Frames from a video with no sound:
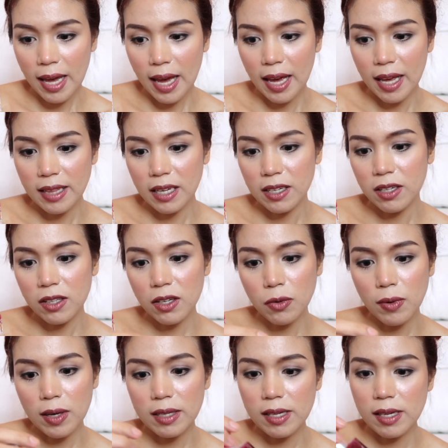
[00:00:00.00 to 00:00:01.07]
And another
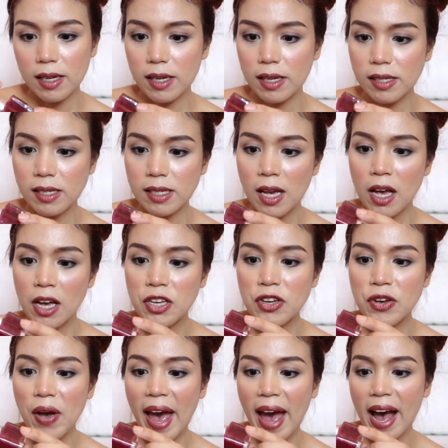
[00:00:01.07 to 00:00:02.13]
one is
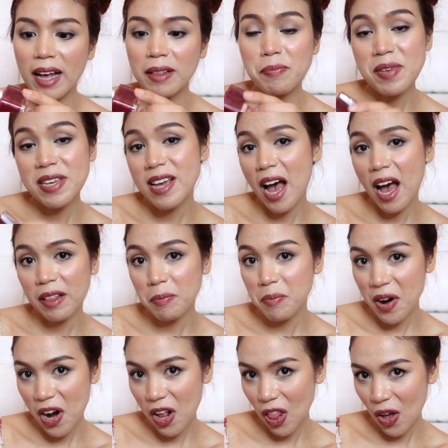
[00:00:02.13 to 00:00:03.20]
You Had Me at
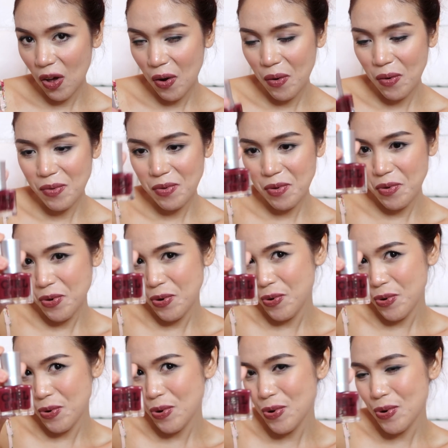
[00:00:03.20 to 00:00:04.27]
Merlot.
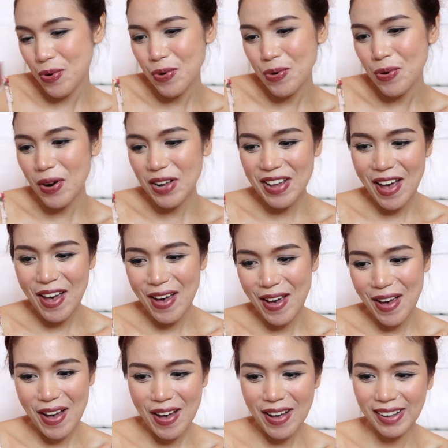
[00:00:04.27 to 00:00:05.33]
Ooh,
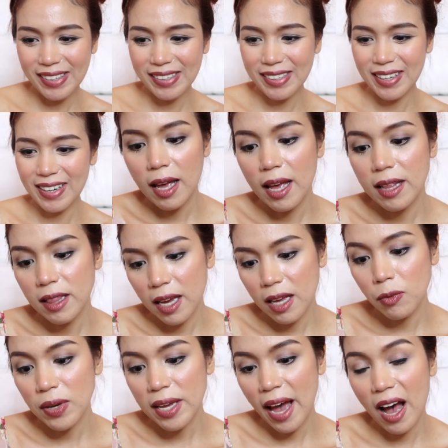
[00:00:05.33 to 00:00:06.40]
yeah. And
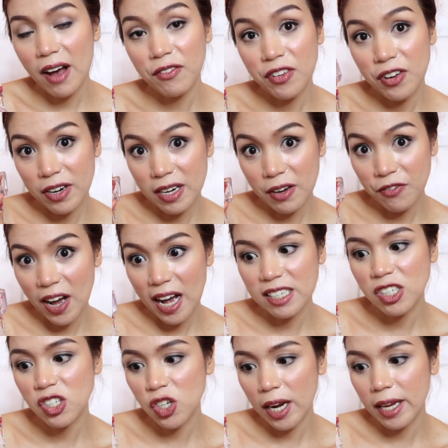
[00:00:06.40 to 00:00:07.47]
then we have here the
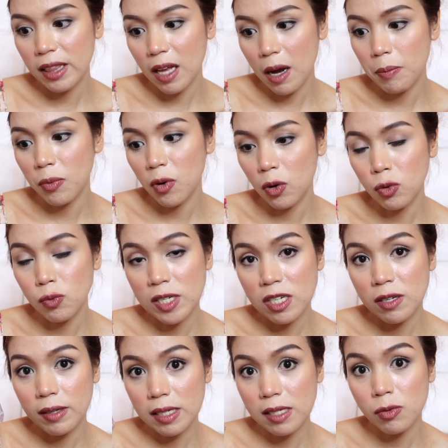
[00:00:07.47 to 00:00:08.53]
Fast Dry Top Coat,
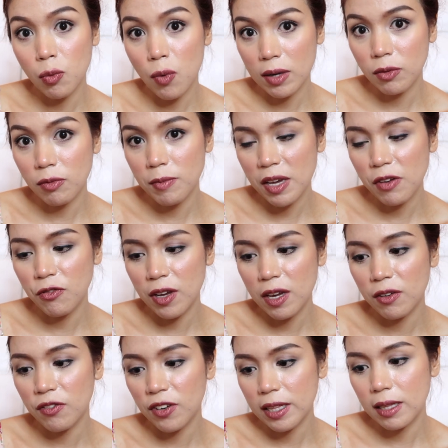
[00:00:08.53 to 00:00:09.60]
which is one of my
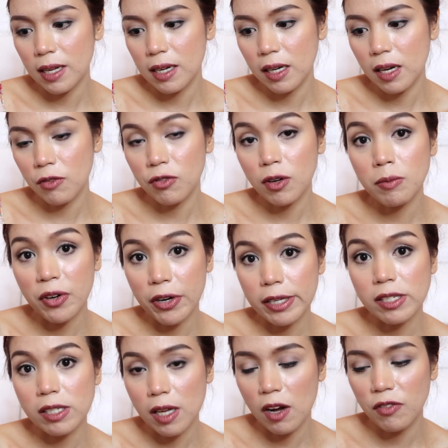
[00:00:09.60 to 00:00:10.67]
favorite talaga from
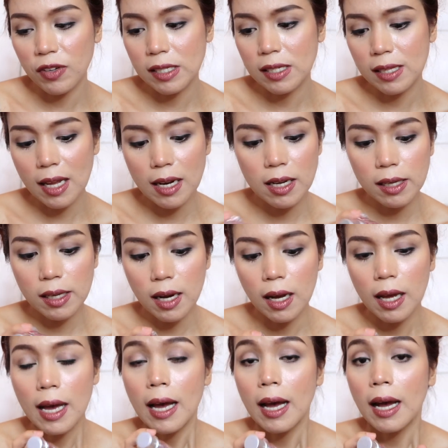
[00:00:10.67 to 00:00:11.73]
Girls Off. Kasi
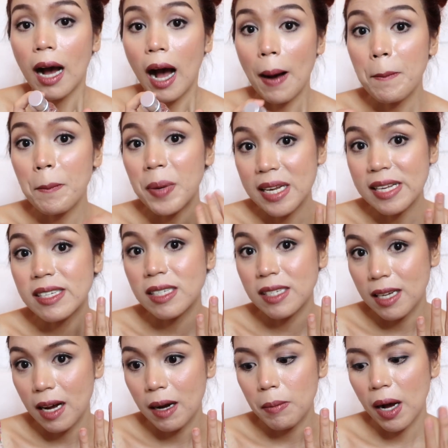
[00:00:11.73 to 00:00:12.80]
talagang ang bilis
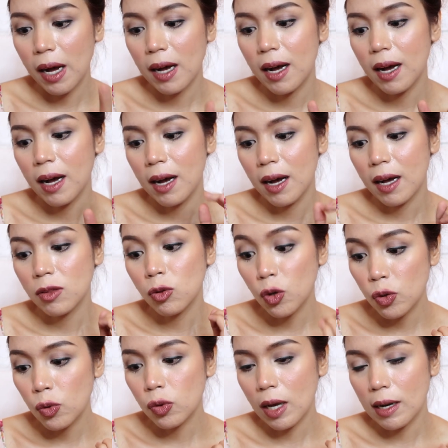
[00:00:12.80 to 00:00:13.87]
niyang
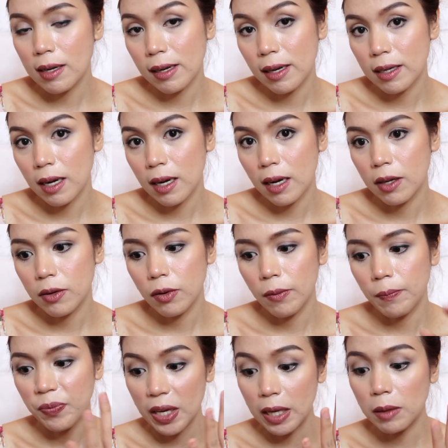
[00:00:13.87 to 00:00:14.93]
makatuyo talaga ng
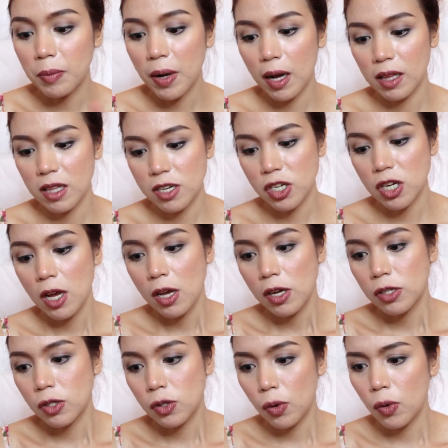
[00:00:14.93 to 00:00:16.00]
ano, nail polish.
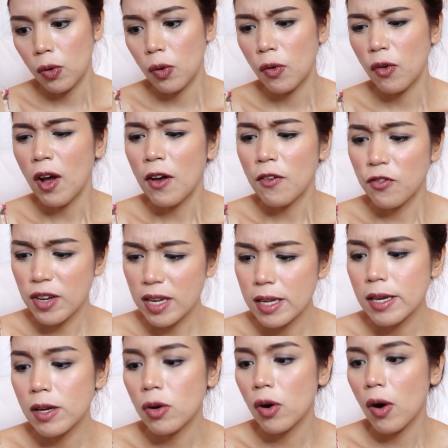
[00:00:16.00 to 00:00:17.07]
So,
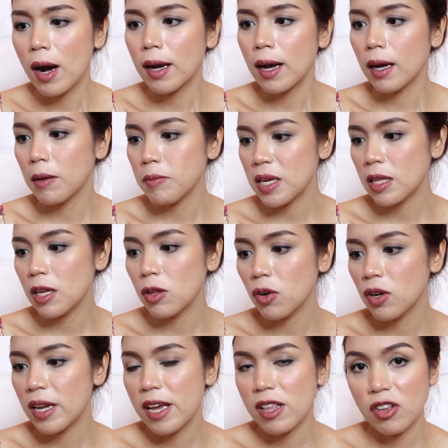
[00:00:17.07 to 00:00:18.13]
feeling ko, ang gagamitin
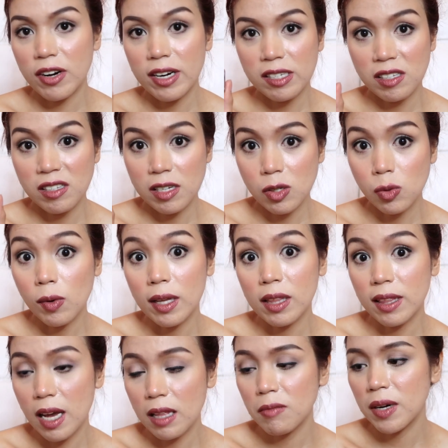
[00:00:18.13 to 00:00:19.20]
ko later is this
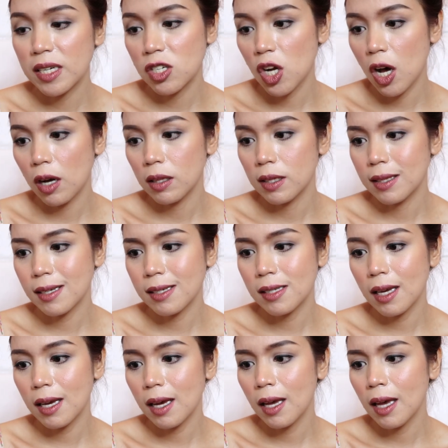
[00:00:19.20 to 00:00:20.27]
one, Death by Chocolate.
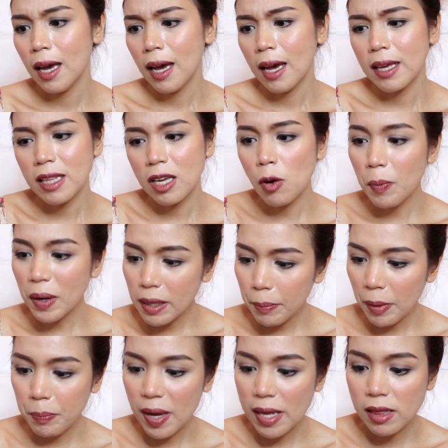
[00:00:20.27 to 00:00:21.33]
Kasi hindi ko pa
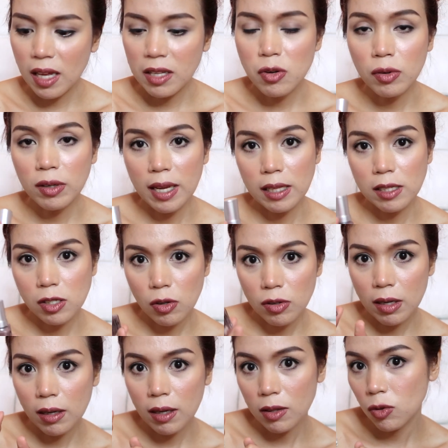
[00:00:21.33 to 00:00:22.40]
napipaintan yung nails ko
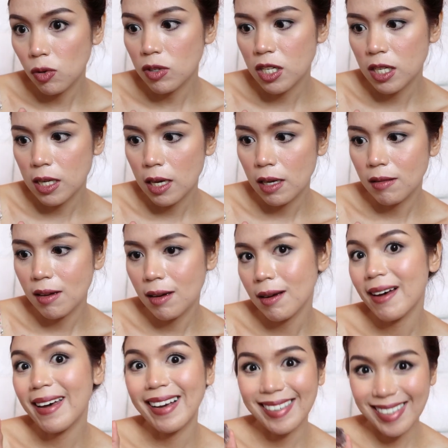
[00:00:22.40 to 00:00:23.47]
ng gantong shade.
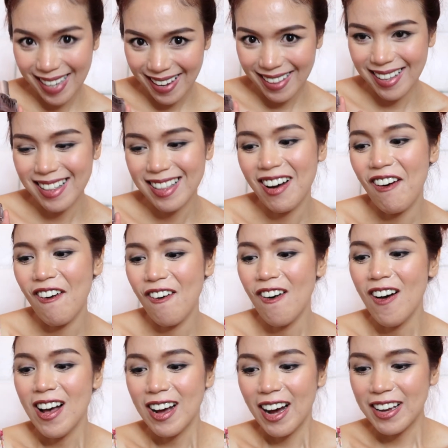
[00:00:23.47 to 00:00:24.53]
Kaya excited ako.